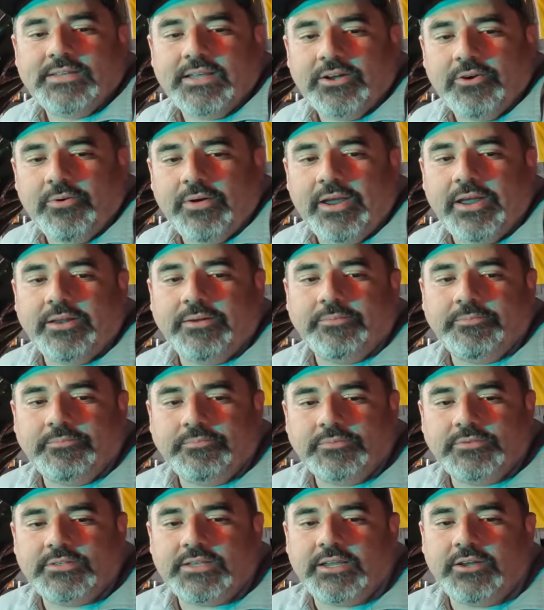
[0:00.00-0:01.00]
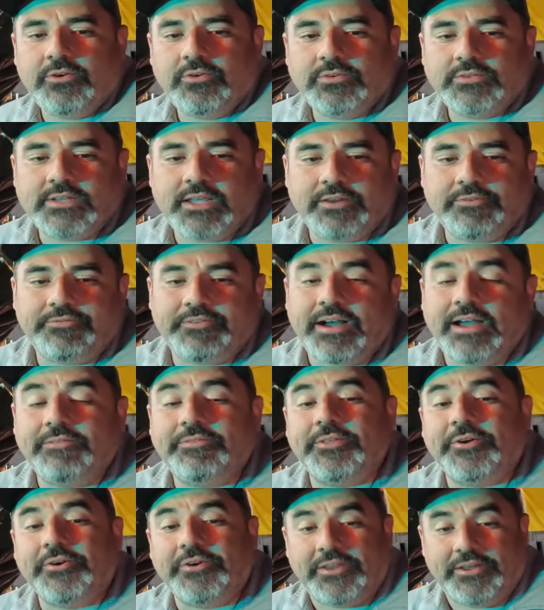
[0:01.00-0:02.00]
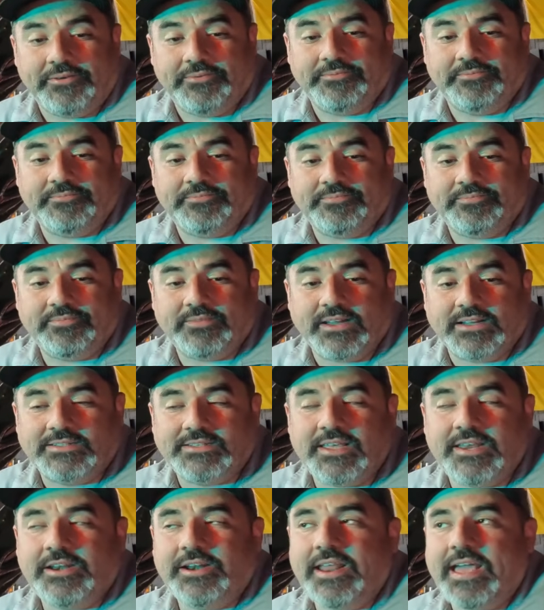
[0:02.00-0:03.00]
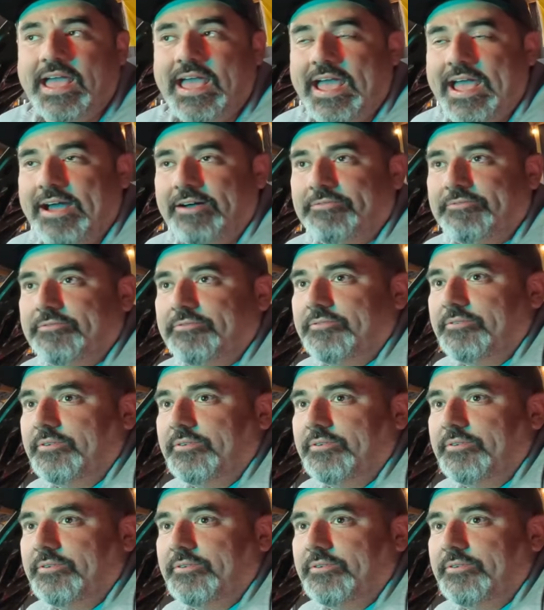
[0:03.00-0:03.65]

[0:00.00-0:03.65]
10 grand. 10,530. 10 and a half.